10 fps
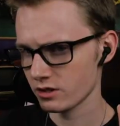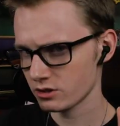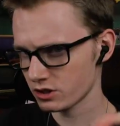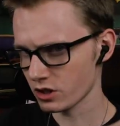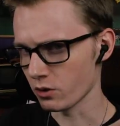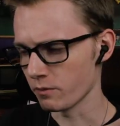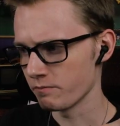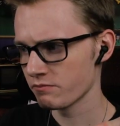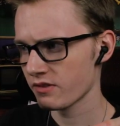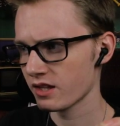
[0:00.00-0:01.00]
So,
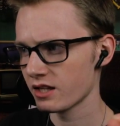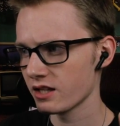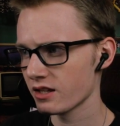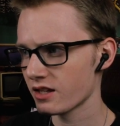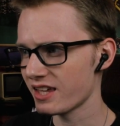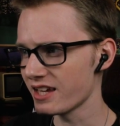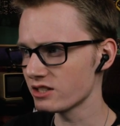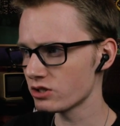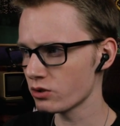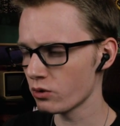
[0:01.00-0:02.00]

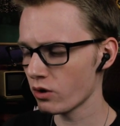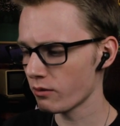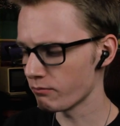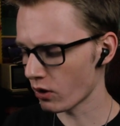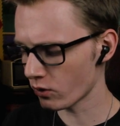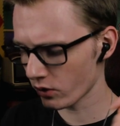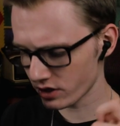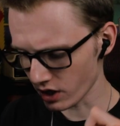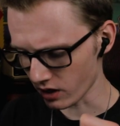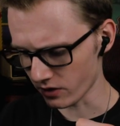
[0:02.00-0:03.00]

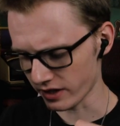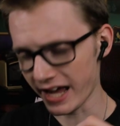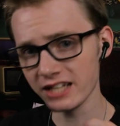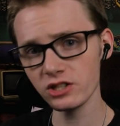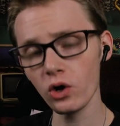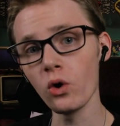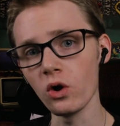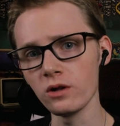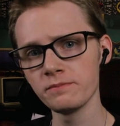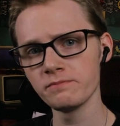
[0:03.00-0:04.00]
Kizumonogatari as a
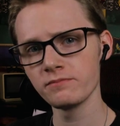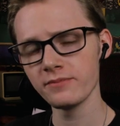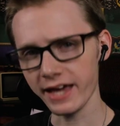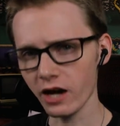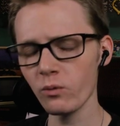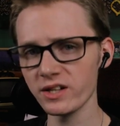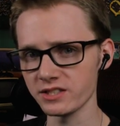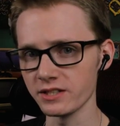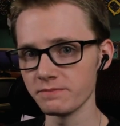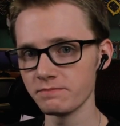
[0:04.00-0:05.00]
whole, how was
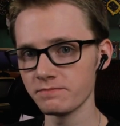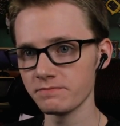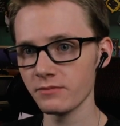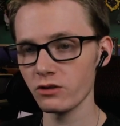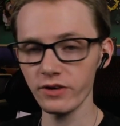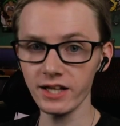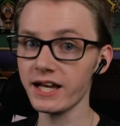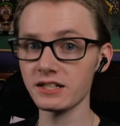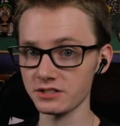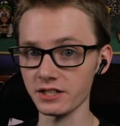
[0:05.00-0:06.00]
it?
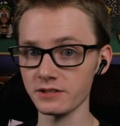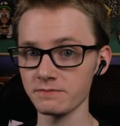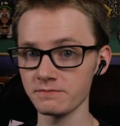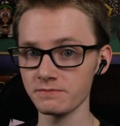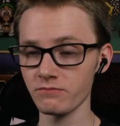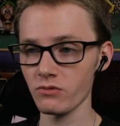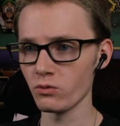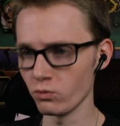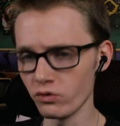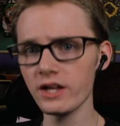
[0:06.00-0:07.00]
Fantastic.
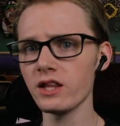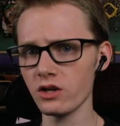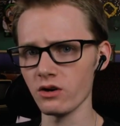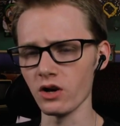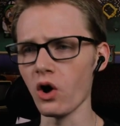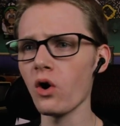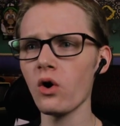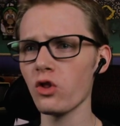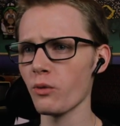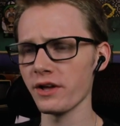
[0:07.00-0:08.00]
Really good,
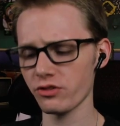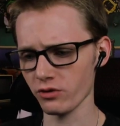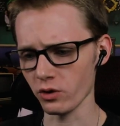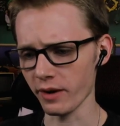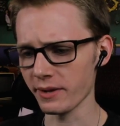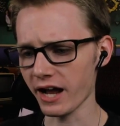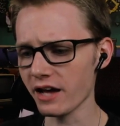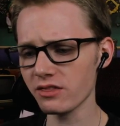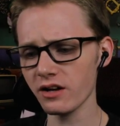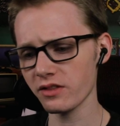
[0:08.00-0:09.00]
all the way through. I mean, I
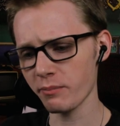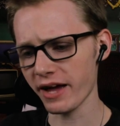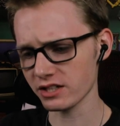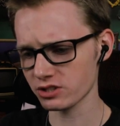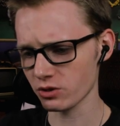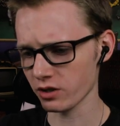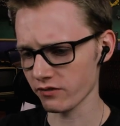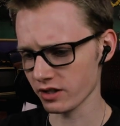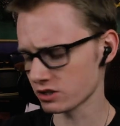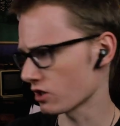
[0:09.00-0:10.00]
thought the backstory
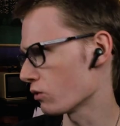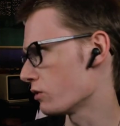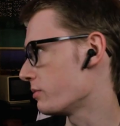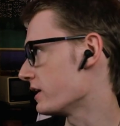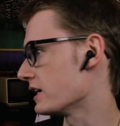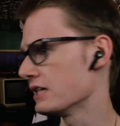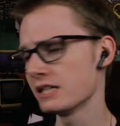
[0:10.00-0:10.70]
of this all would be